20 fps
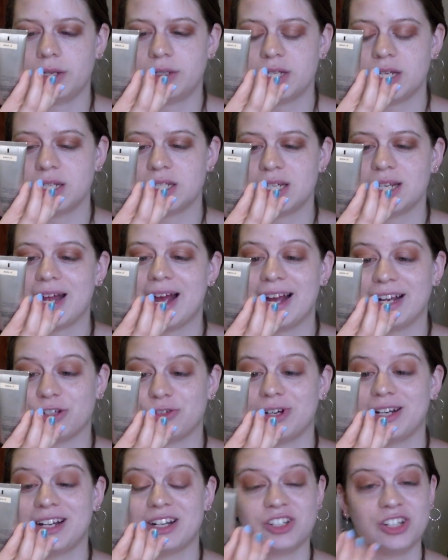Tinted
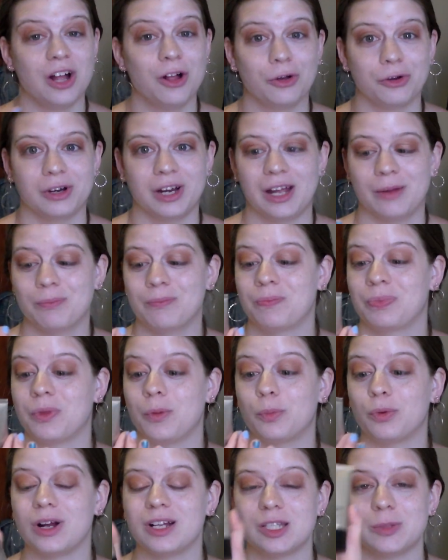Hydrating Gel Cream,
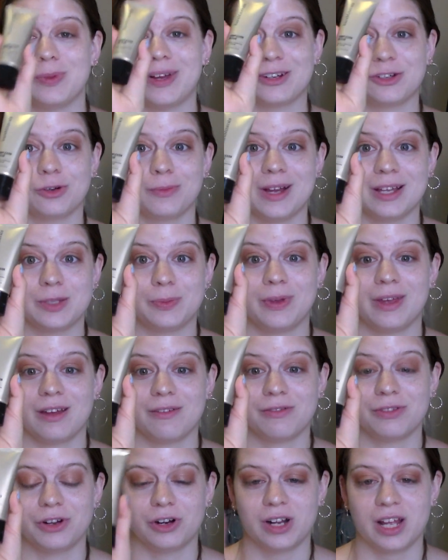Broad Spectrum
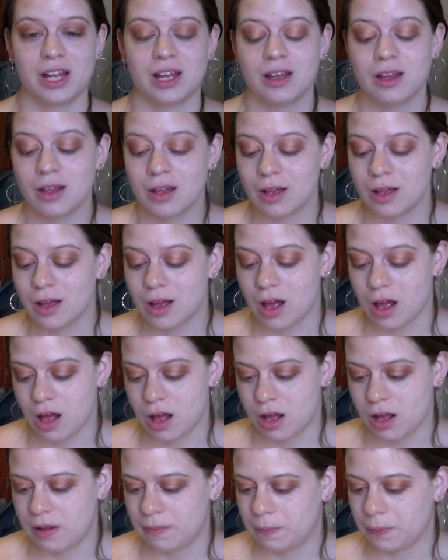SPF 30.
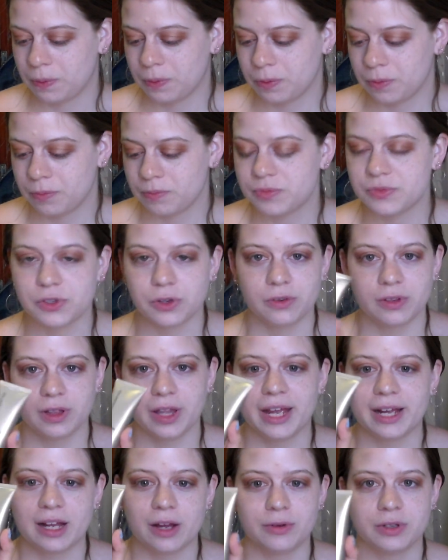So
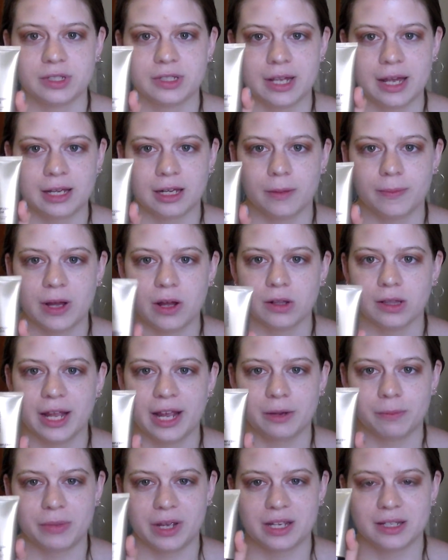like I was saying about
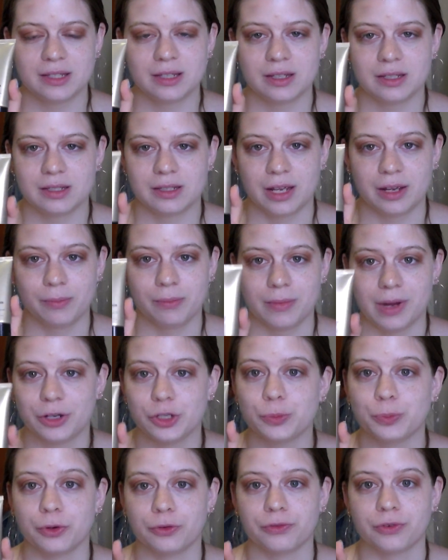light bases, I
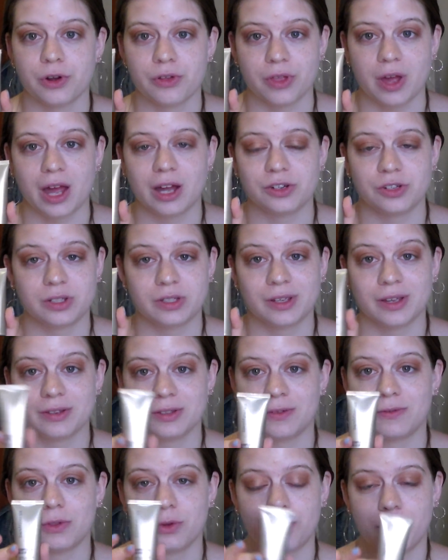much prefer that just
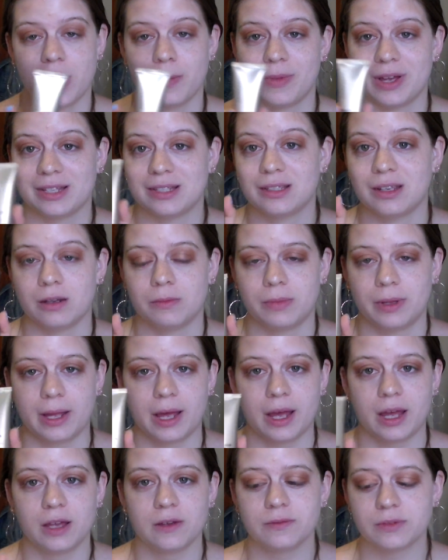because of the way my skin
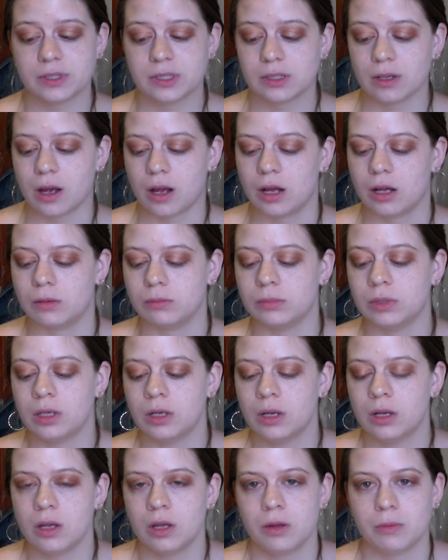behaves,
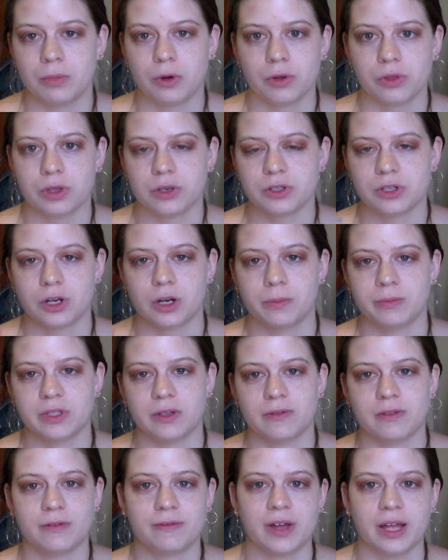both in terms
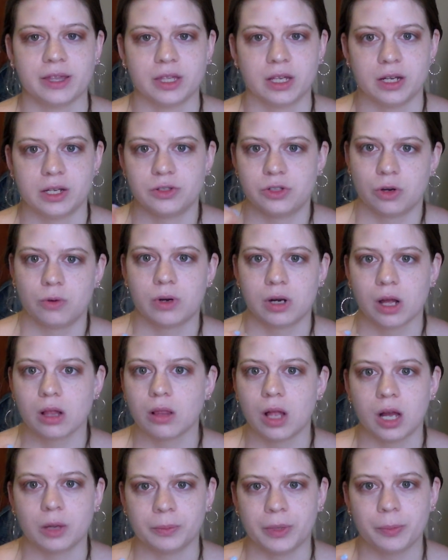of the fact that I don't want to
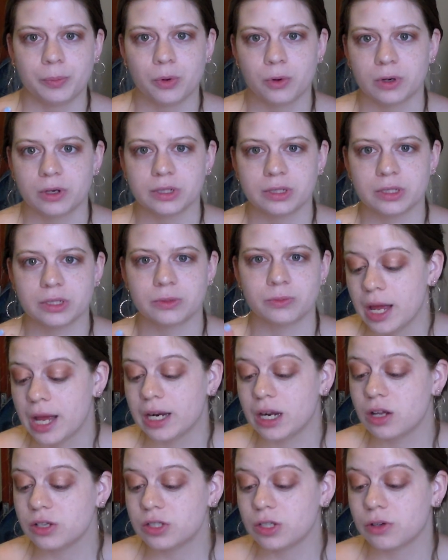clog my pores,
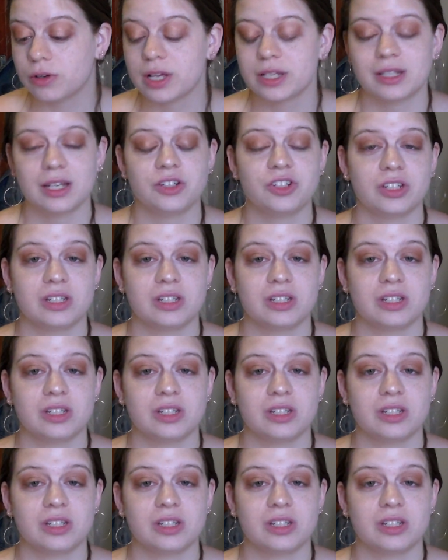and also because I